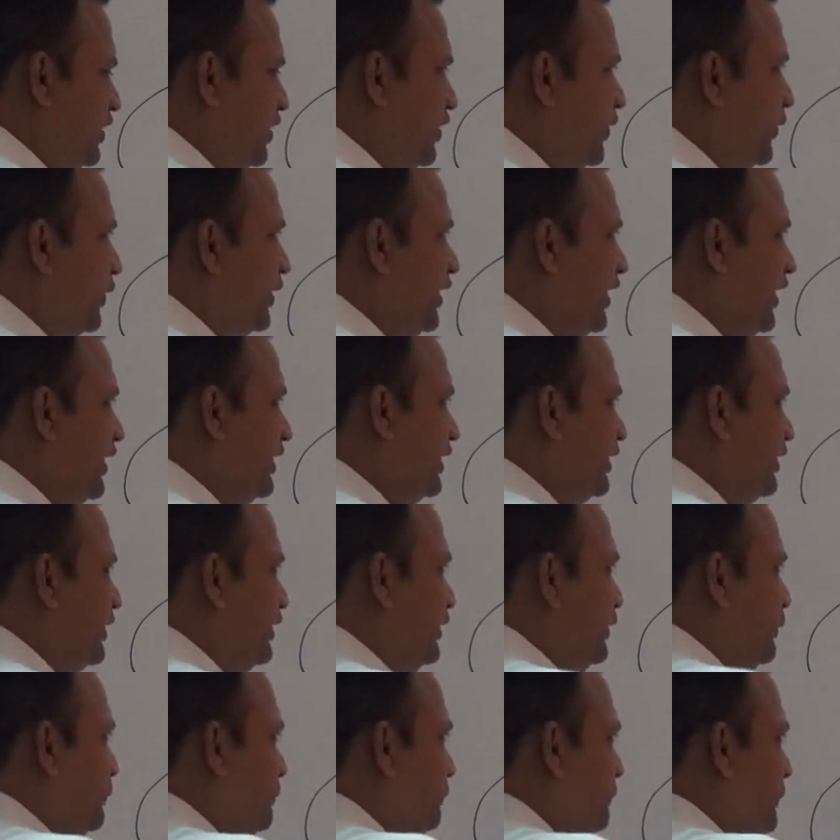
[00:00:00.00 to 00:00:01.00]
Okay,
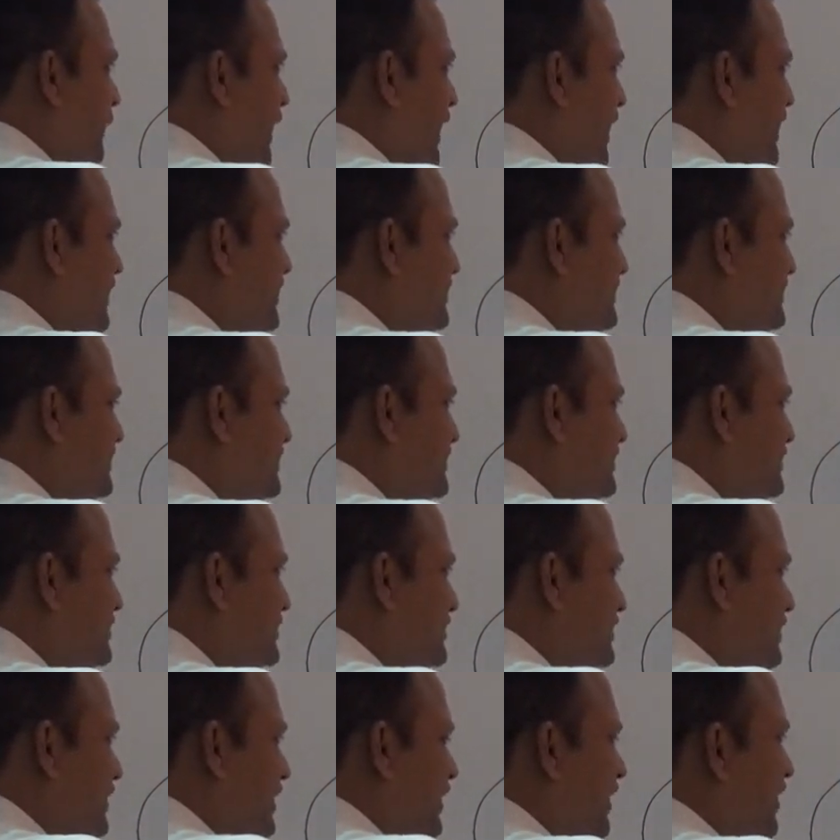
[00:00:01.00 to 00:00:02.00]
price
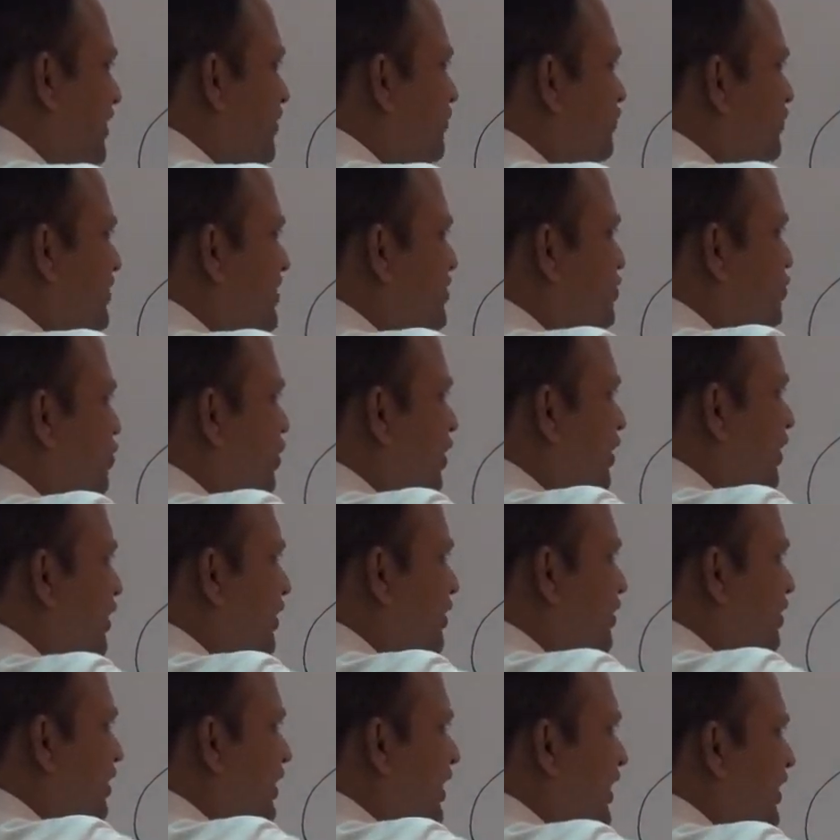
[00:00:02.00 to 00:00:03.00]
inversely
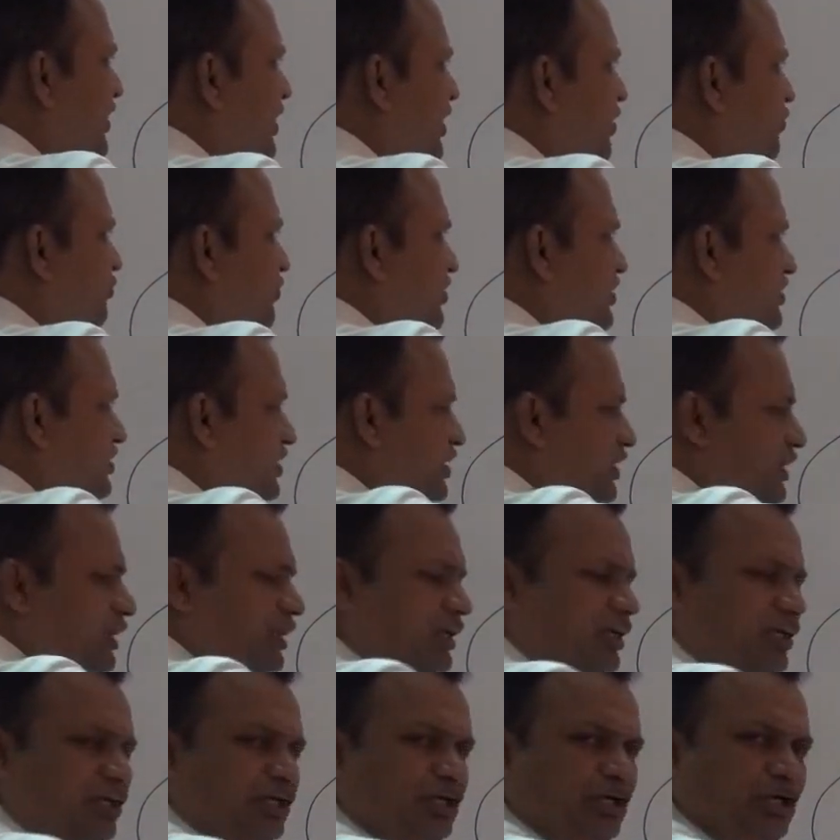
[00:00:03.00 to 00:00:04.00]
related with the
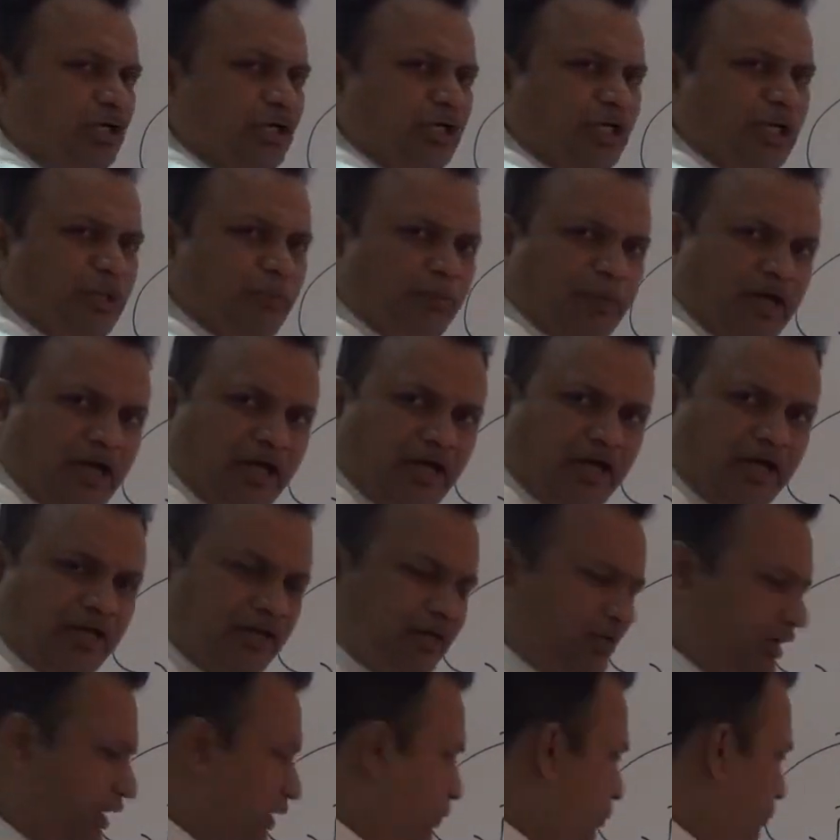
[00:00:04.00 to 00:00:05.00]

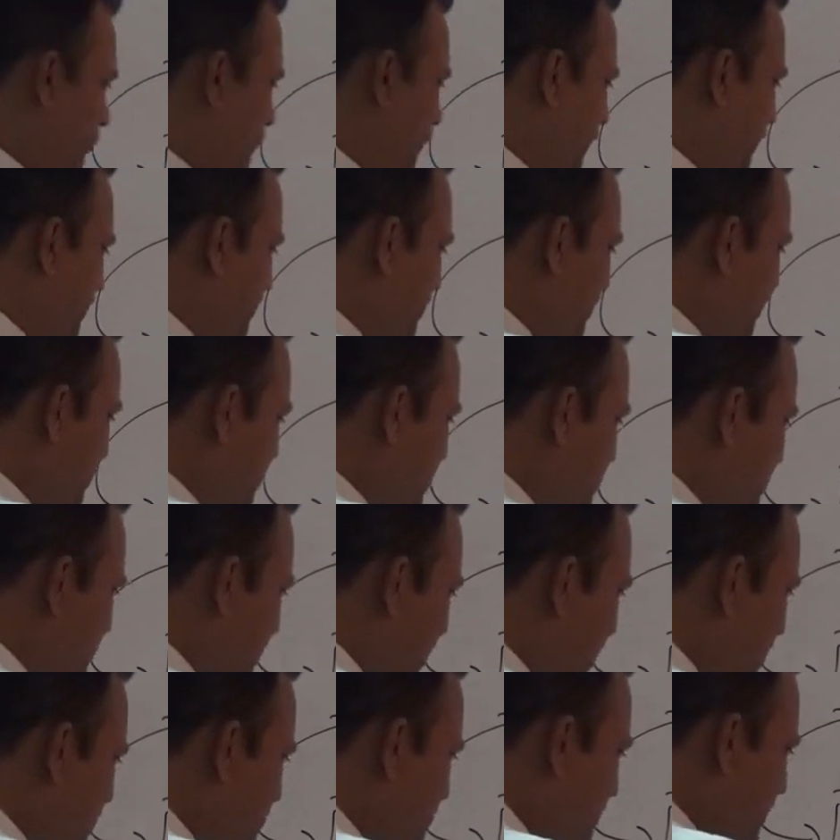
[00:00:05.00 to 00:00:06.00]
demand, but the
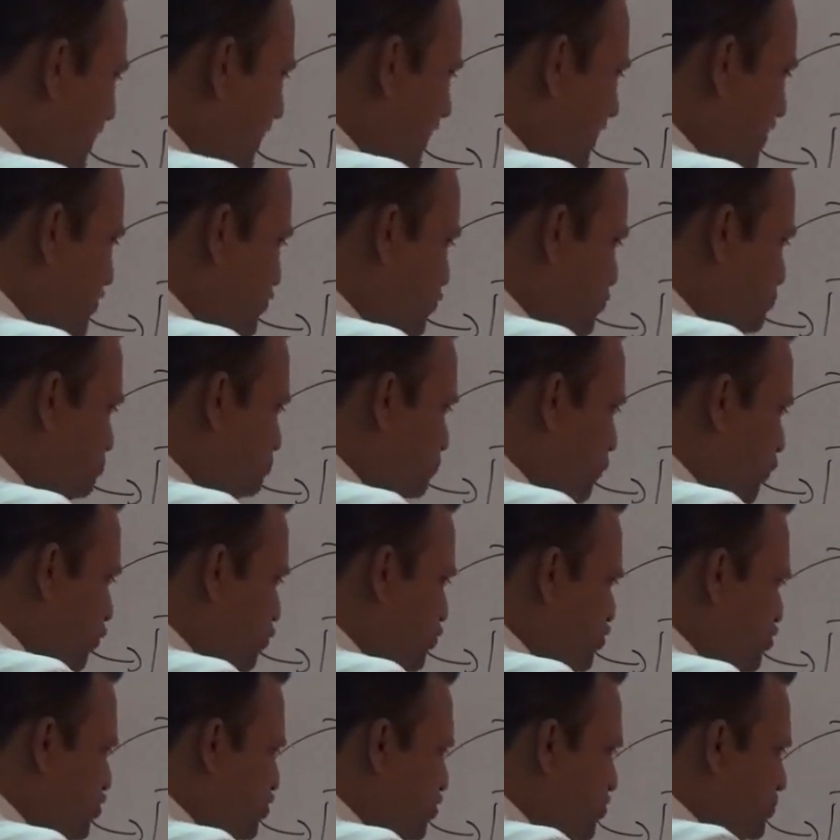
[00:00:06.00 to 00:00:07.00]
income is
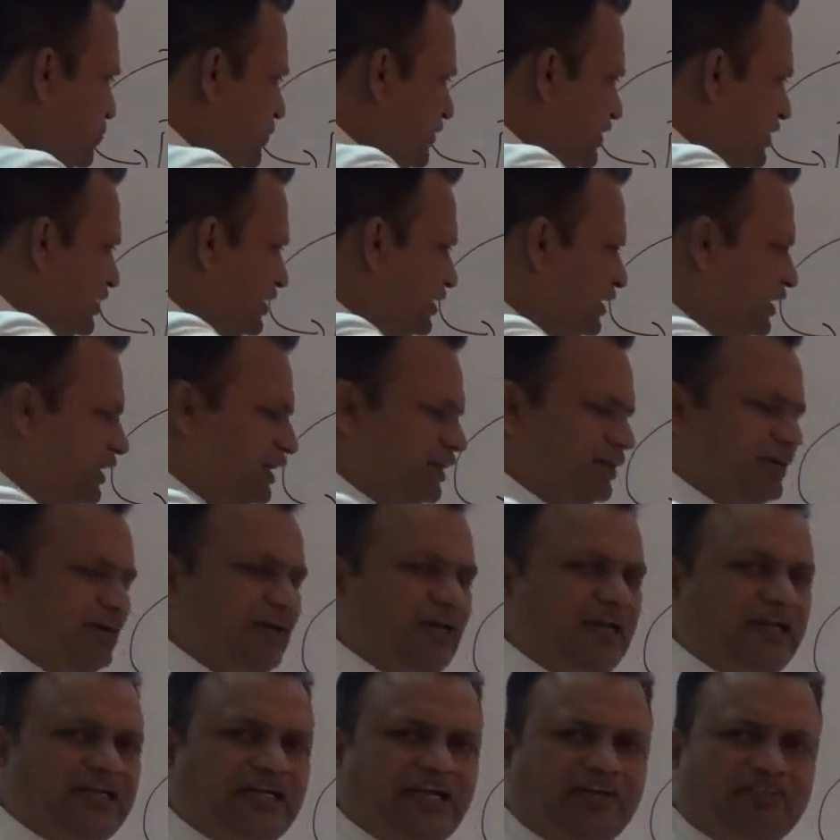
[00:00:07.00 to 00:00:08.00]
positively
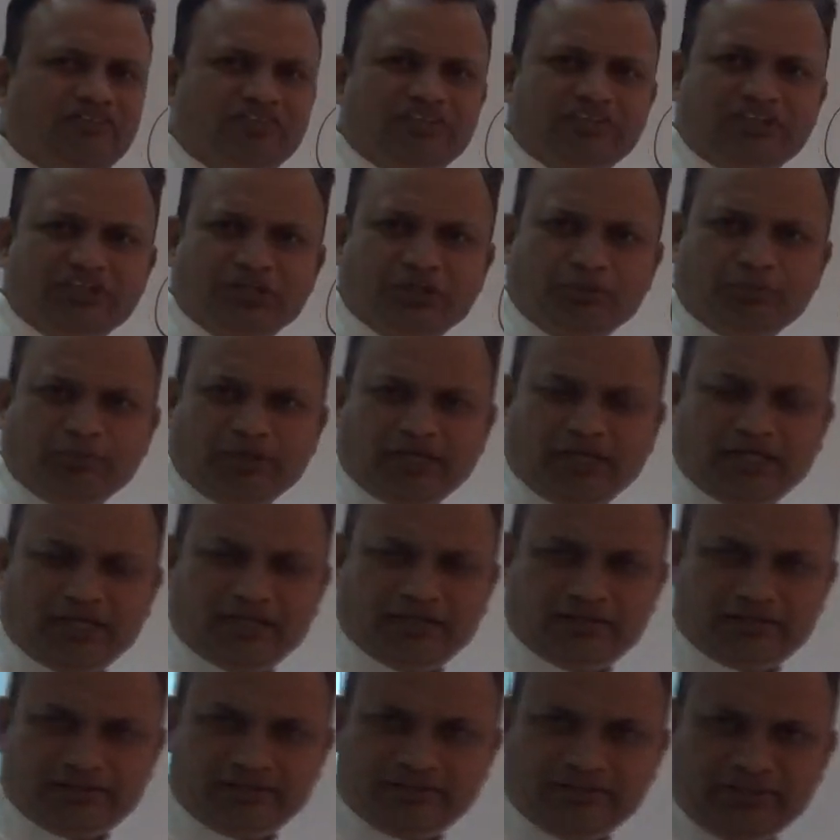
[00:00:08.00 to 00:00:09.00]
related with the
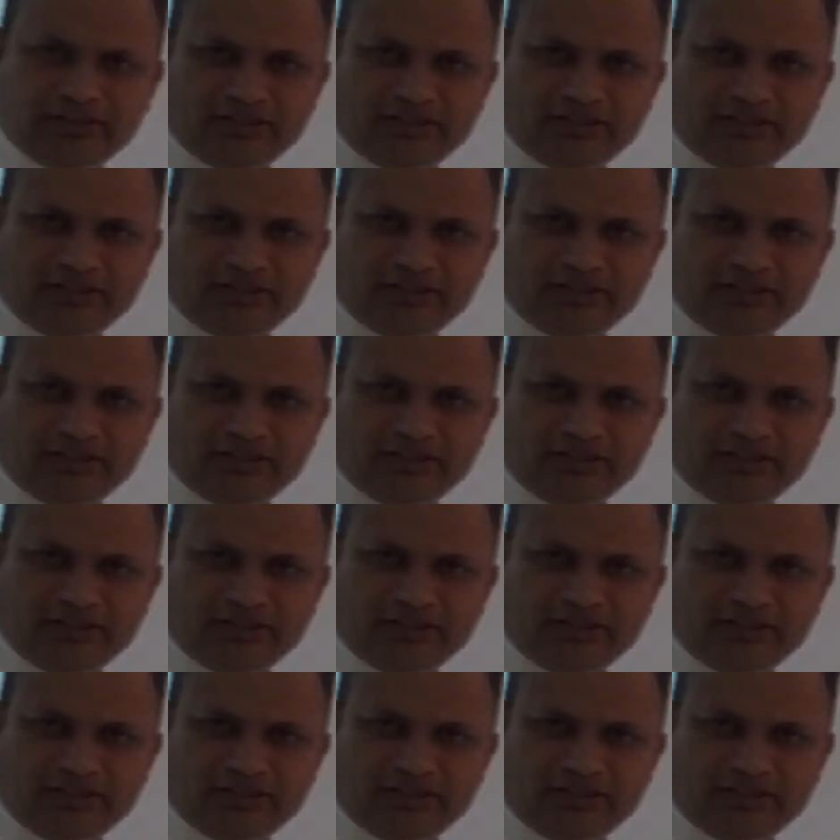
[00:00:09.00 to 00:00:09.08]
demand.